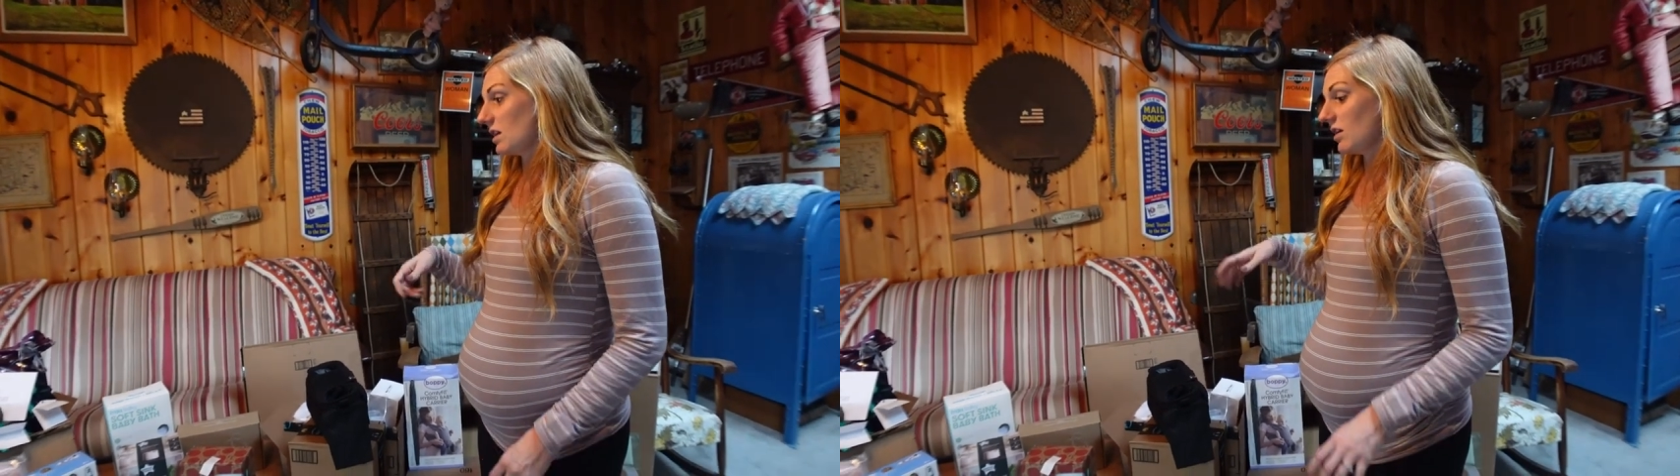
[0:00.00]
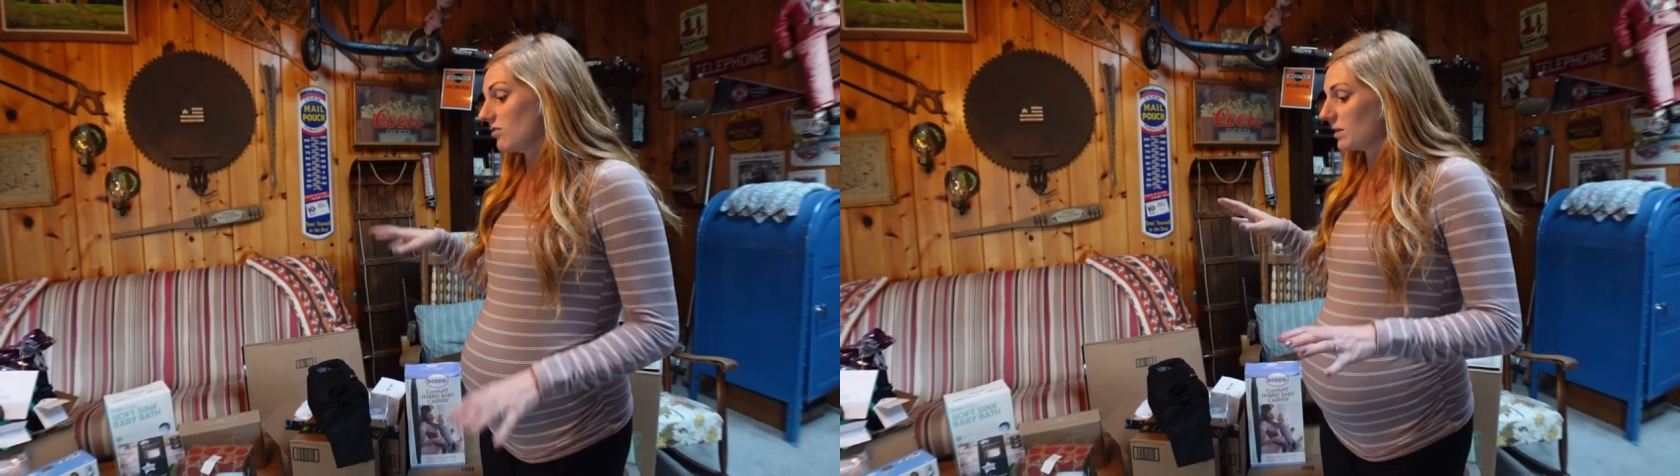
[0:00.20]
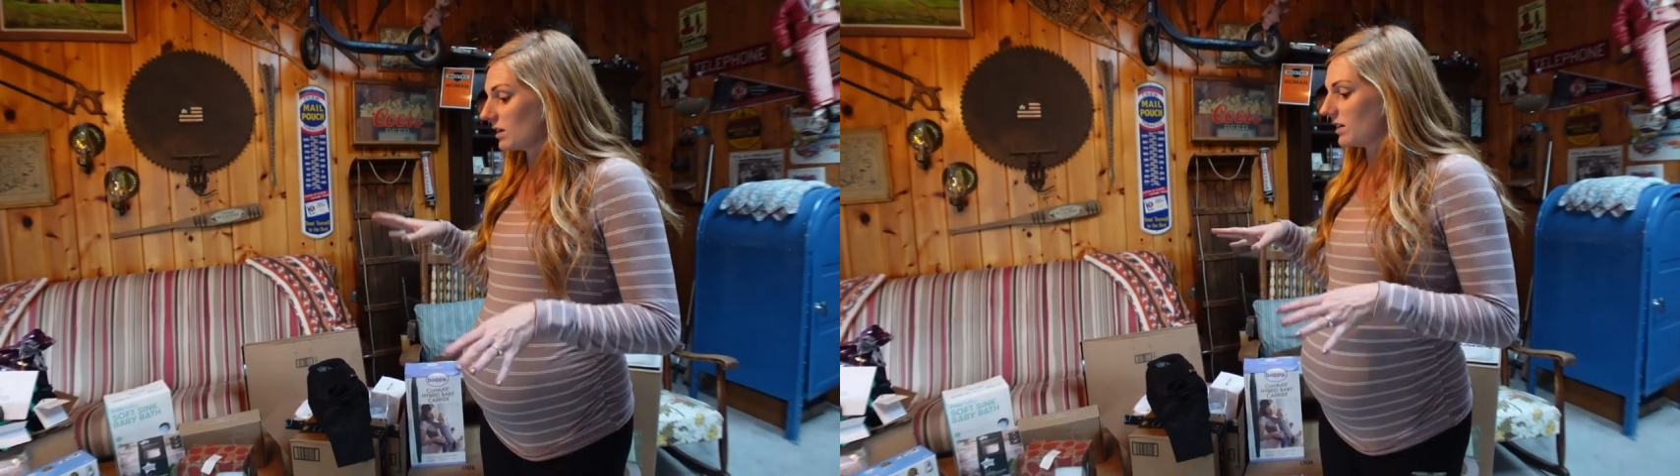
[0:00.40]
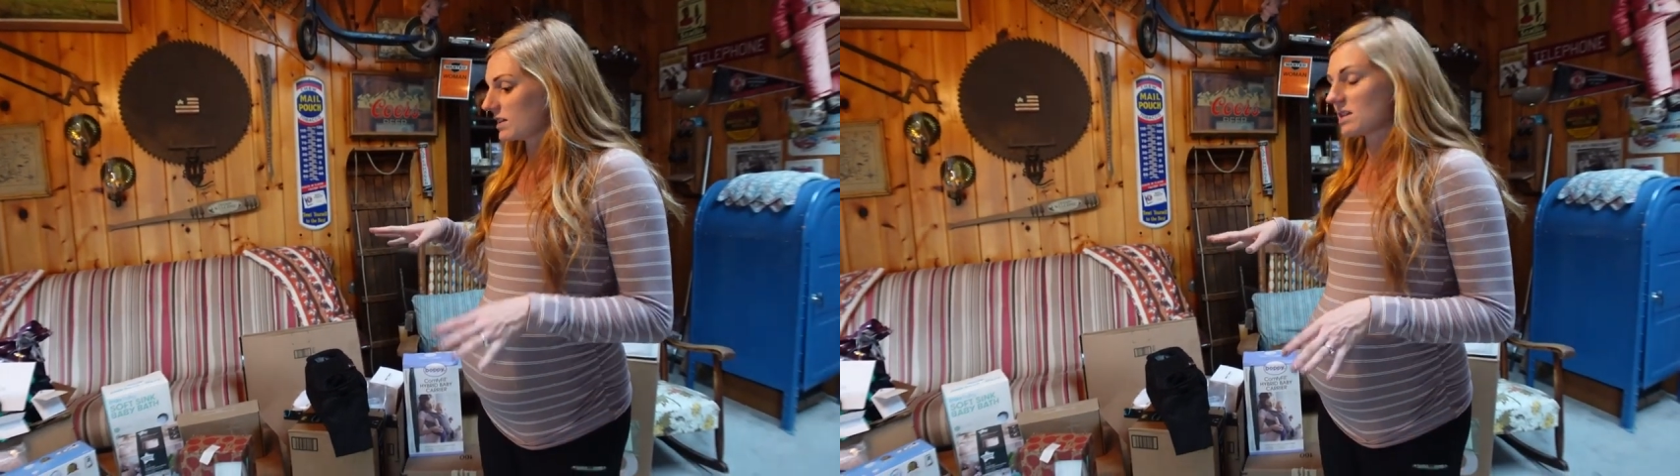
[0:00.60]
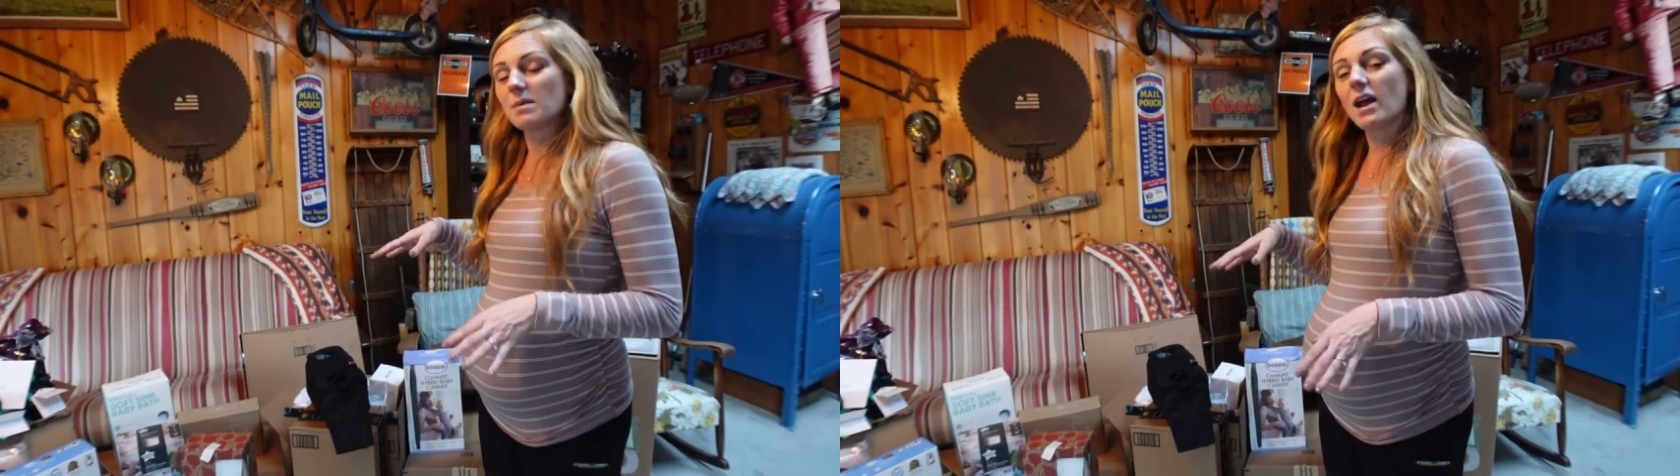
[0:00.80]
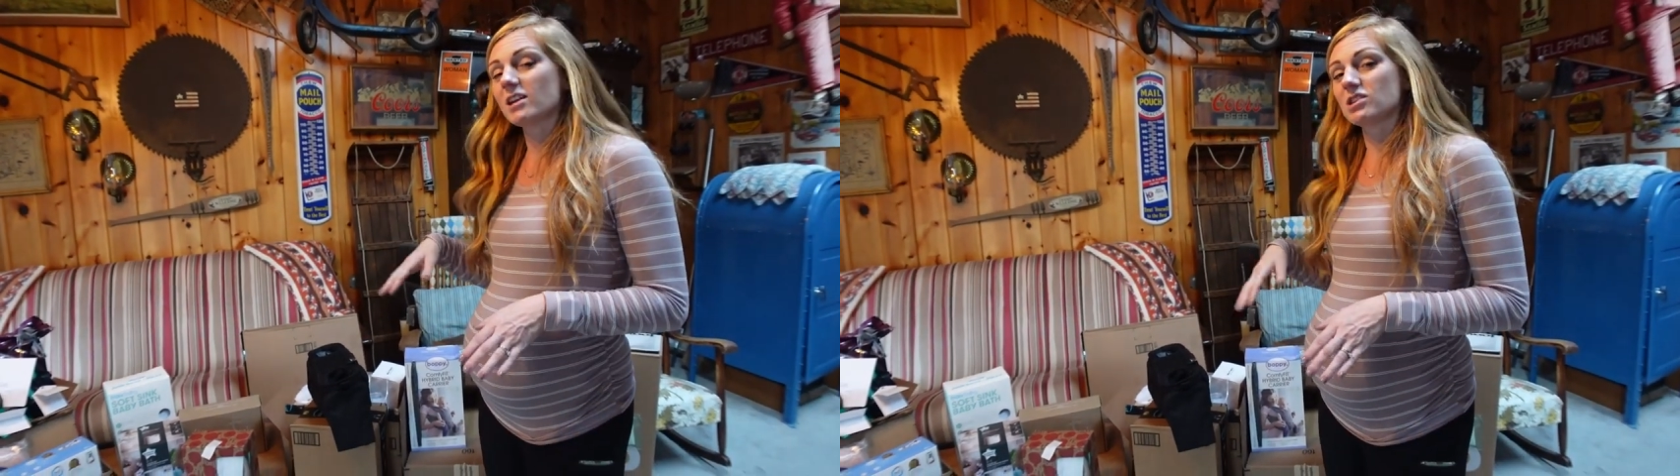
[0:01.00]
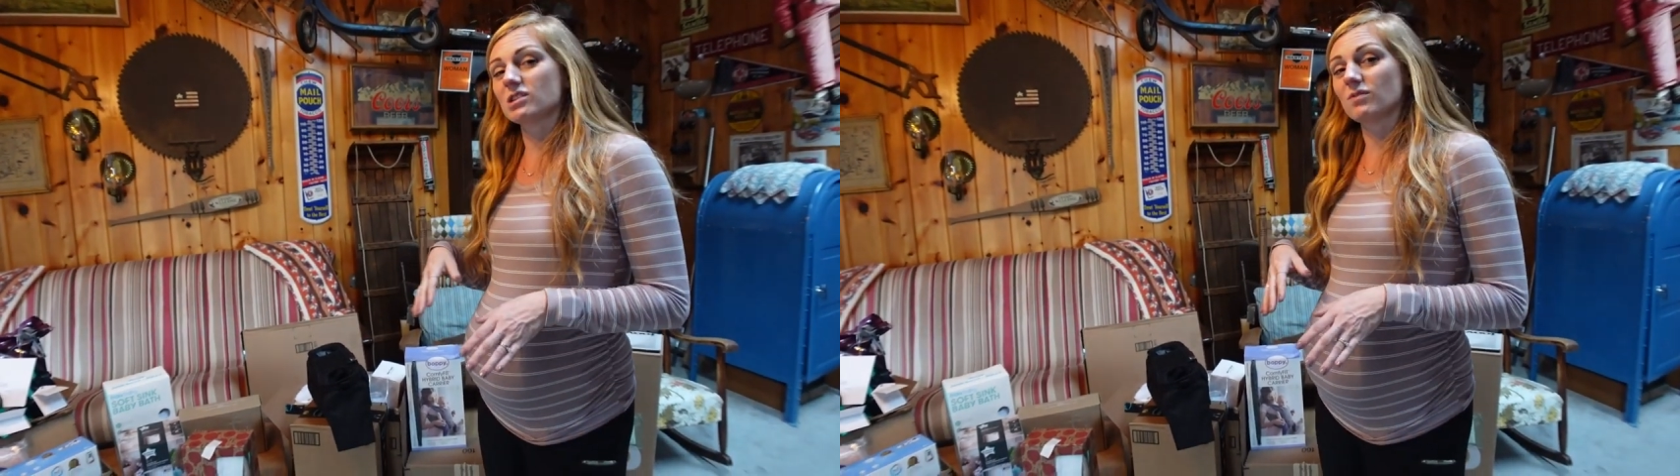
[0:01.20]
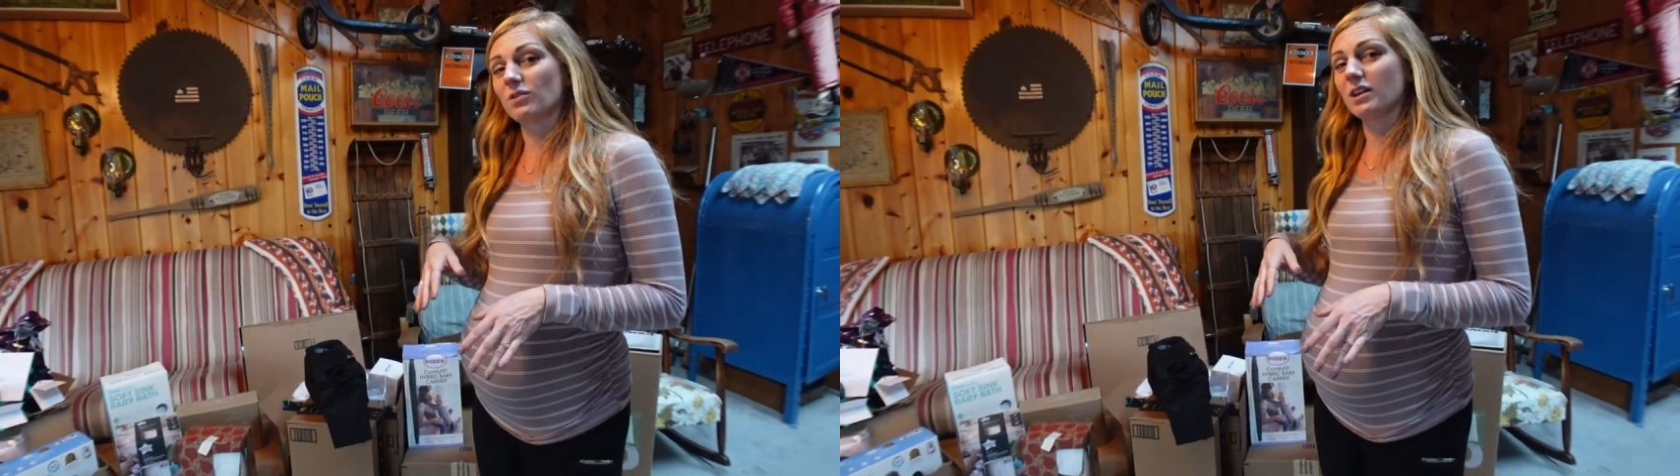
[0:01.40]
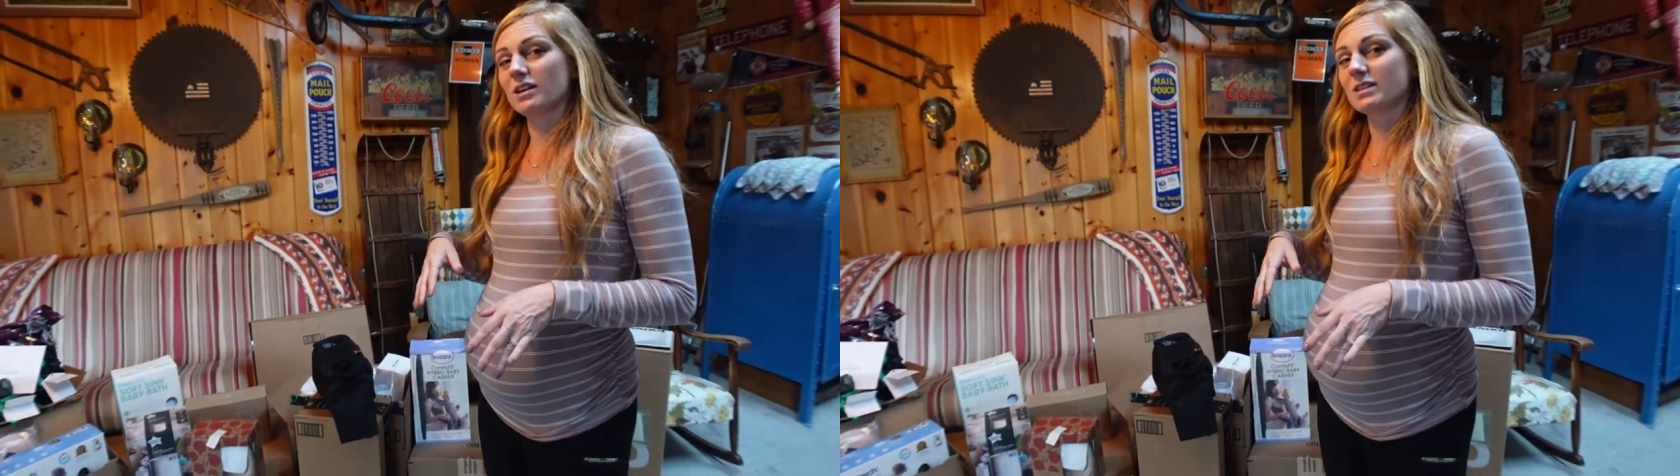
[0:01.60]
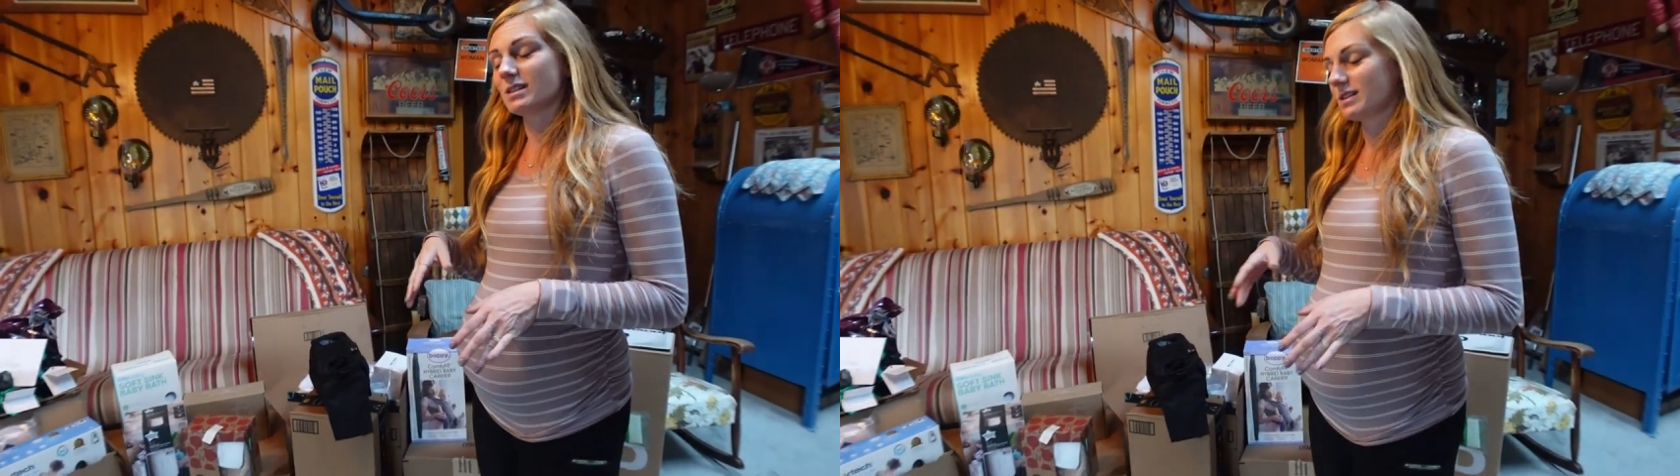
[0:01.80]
they've been collecting packages for us.